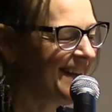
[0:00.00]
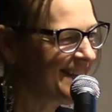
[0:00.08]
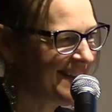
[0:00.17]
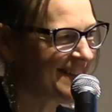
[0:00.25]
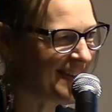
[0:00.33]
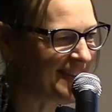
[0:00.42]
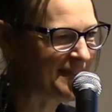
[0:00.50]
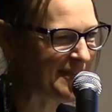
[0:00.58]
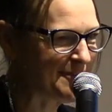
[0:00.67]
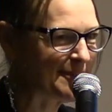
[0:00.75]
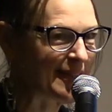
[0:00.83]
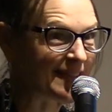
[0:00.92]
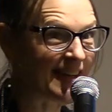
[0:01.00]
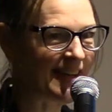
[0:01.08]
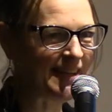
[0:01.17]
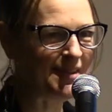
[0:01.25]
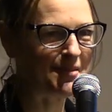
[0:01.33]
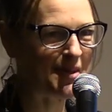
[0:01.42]
like oh, all of the work that
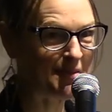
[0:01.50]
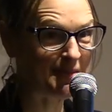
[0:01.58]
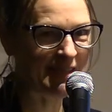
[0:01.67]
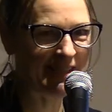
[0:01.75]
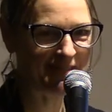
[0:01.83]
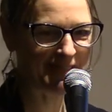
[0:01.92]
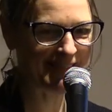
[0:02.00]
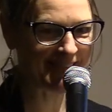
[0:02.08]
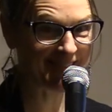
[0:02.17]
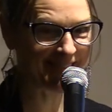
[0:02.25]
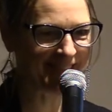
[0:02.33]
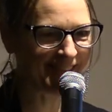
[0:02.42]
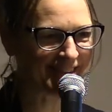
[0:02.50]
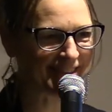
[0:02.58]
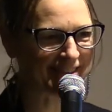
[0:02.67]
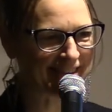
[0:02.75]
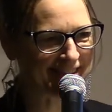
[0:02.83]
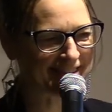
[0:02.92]
he wrote when he was young, you know?
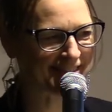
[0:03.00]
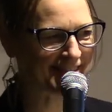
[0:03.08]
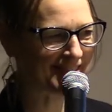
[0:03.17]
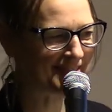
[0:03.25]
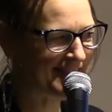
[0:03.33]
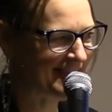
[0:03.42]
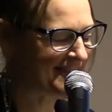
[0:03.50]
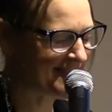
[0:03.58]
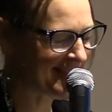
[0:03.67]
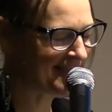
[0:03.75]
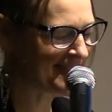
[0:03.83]
And so sometimes when I